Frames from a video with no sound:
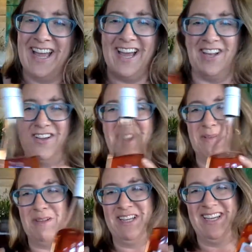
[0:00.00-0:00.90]
Hello,
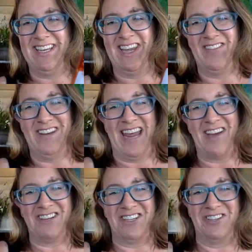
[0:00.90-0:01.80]
Emily and Kevin.
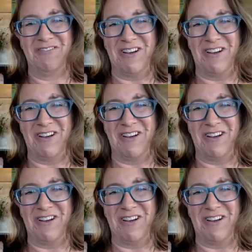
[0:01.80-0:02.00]
How are you?